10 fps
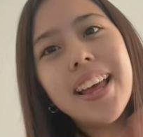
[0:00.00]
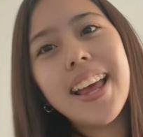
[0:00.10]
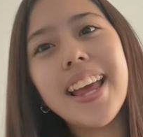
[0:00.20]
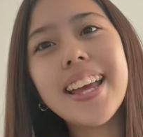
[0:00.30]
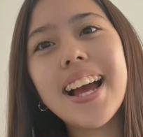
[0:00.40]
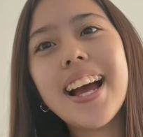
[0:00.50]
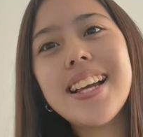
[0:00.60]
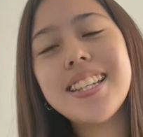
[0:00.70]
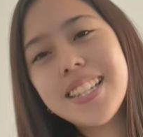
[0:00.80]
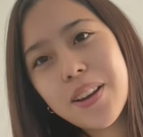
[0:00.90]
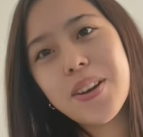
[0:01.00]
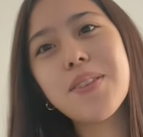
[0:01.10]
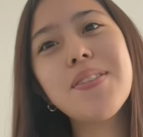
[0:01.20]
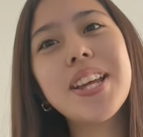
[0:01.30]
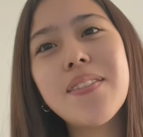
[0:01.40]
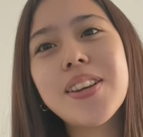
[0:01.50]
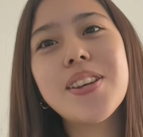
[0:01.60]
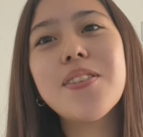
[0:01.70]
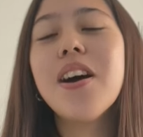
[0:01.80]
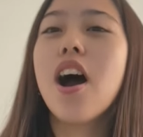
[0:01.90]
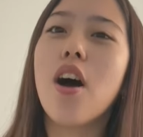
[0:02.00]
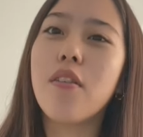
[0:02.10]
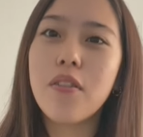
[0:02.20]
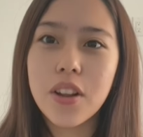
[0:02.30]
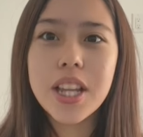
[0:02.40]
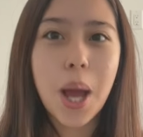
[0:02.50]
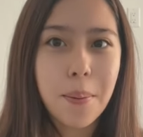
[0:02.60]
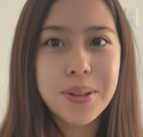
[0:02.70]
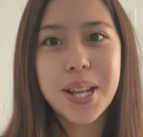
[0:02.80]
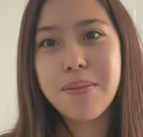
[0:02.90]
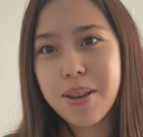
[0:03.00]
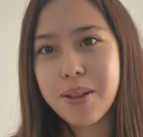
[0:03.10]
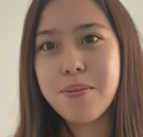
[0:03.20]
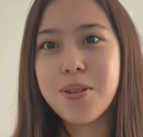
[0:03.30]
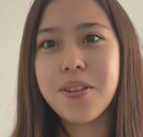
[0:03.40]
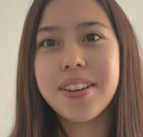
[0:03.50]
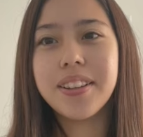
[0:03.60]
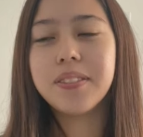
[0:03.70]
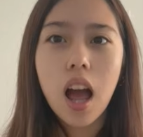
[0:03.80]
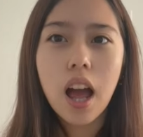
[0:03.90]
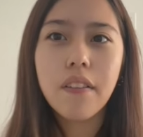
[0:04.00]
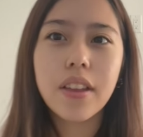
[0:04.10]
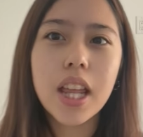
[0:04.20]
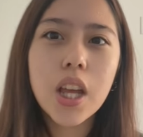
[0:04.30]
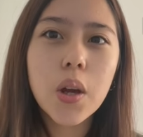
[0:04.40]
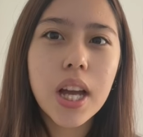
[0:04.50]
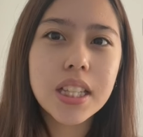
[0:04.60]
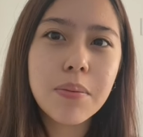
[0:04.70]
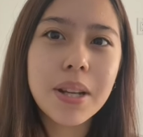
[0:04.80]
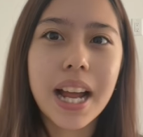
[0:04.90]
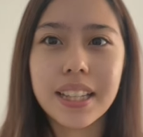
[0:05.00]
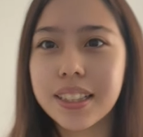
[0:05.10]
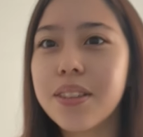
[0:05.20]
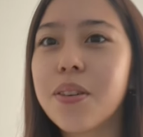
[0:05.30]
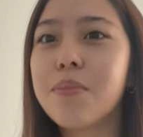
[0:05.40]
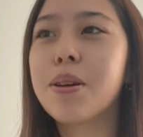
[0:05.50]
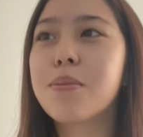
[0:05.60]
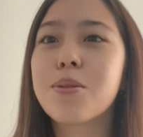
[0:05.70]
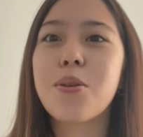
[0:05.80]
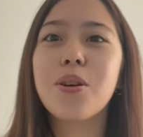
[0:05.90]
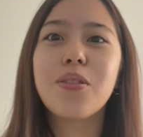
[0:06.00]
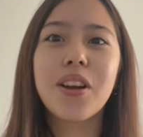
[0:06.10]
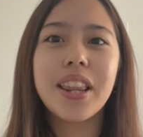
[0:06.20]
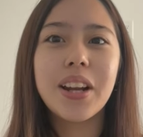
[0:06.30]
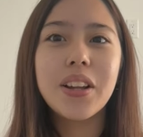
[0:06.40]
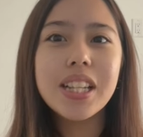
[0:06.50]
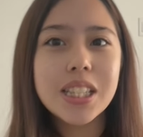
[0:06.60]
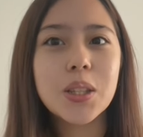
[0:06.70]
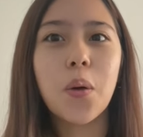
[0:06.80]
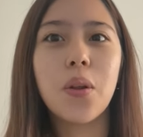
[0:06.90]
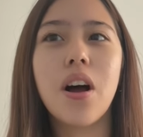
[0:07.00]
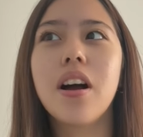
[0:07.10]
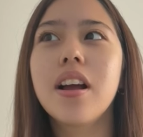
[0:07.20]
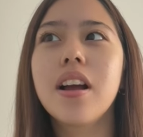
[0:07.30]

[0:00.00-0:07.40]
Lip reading: Hey guys, today we're going to be giving you a fully updated makeup tutorial. I feel like you guys have been asking for a makeup tutorial for literally so long.